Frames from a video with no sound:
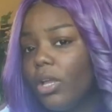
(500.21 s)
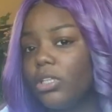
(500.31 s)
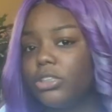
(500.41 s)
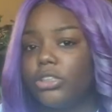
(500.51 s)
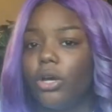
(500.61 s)

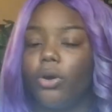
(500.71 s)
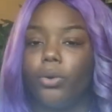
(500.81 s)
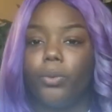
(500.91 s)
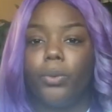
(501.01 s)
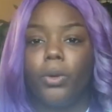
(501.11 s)

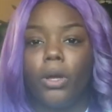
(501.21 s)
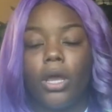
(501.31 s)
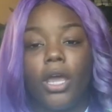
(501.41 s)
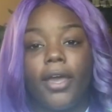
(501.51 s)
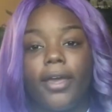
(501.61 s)
So
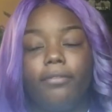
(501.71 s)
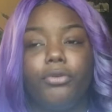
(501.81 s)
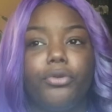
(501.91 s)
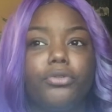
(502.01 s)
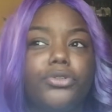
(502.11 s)
if
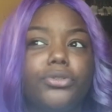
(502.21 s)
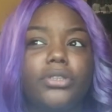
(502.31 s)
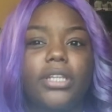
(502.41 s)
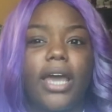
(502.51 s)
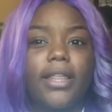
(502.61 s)
you do choose
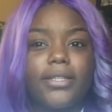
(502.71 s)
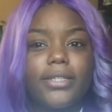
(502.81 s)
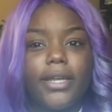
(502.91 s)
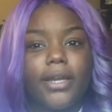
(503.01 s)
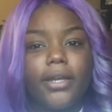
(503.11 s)
to dye this
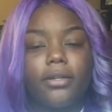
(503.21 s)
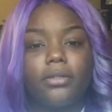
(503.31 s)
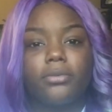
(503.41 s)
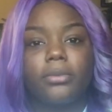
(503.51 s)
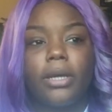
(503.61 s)
hair,
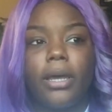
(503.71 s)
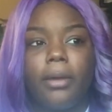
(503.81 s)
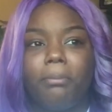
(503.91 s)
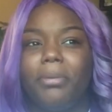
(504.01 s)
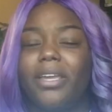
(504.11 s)

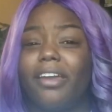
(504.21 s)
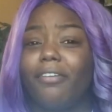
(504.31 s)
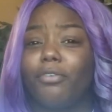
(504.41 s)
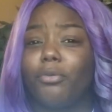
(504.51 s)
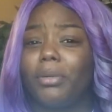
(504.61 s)
be
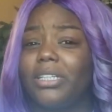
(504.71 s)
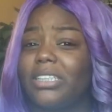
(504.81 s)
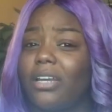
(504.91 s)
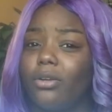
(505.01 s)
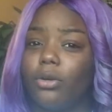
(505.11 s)
careful, because
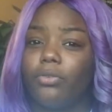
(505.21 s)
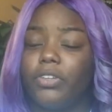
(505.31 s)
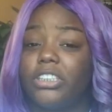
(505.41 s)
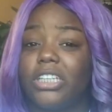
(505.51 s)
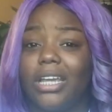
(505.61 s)
I don't know if
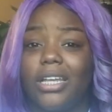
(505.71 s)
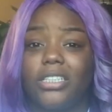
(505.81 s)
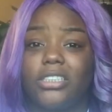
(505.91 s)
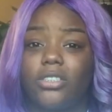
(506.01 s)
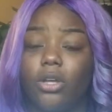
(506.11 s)
it
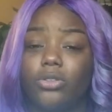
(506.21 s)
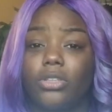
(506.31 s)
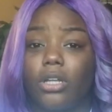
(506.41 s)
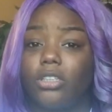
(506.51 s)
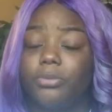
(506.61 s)
changed those
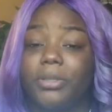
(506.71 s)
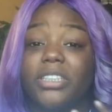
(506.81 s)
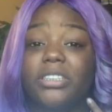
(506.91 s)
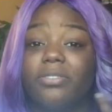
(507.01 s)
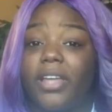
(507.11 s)
colors
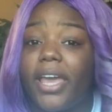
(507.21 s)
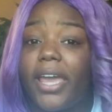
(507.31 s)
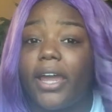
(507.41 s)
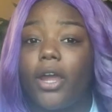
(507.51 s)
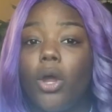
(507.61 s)
because of the
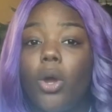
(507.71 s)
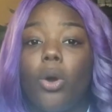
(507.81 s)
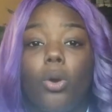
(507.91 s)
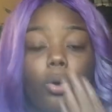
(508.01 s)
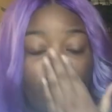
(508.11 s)
hair
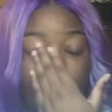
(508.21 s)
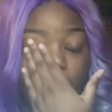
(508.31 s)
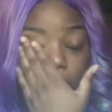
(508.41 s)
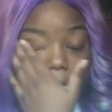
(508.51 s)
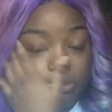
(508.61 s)
or if
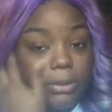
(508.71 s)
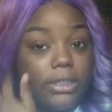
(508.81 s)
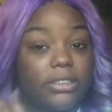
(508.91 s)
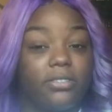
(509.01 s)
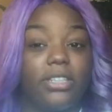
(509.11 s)
it was
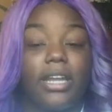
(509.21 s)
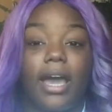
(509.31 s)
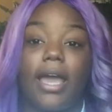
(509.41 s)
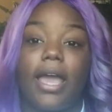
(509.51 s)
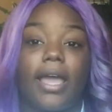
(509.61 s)
because of the
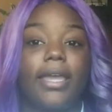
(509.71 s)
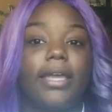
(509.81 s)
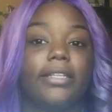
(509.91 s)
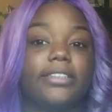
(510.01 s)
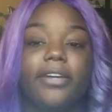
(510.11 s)
dye. I
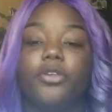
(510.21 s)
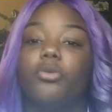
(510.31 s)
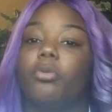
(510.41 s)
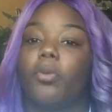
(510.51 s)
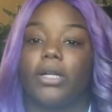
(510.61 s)
can't tell you,
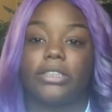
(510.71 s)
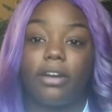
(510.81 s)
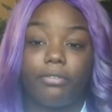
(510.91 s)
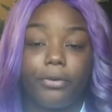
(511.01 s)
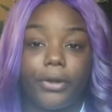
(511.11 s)
but watch
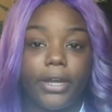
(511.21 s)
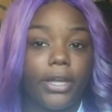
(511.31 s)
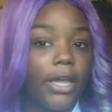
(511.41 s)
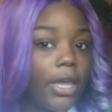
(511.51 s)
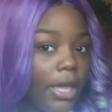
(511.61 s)
out for it.
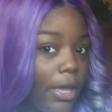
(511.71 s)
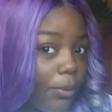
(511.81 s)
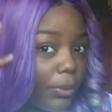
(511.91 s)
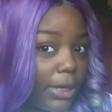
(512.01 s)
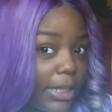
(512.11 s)

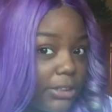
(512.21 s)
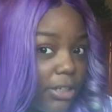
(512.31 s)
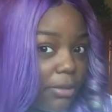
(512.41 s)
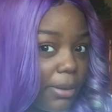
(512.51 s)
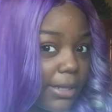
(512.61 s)
And when I
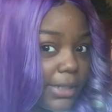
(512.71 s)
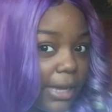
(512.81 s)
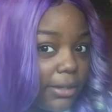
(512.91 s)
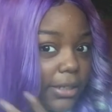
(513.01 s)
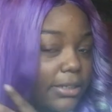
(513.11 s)
turned it back
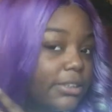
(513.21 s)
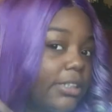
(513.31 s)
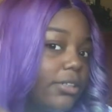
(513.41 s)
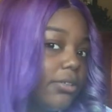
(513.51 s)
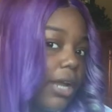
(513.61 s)
down and
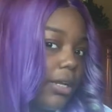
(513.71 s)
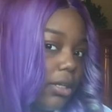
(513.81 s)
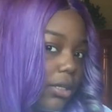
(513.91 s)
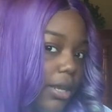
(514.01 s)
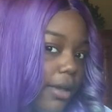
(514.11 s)
continued, I
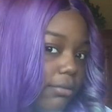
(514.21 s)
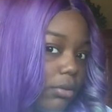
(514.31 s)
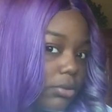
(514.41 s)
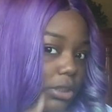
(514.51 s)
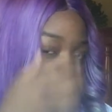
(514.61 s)
didn't have
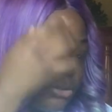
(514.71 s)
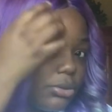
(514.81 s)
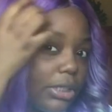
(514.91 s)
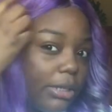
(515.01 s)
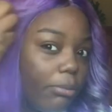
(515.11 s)
those issues
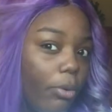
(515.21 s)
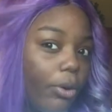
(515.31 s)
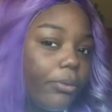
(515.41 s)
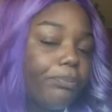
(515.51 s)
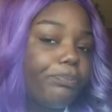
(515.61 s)
anymore.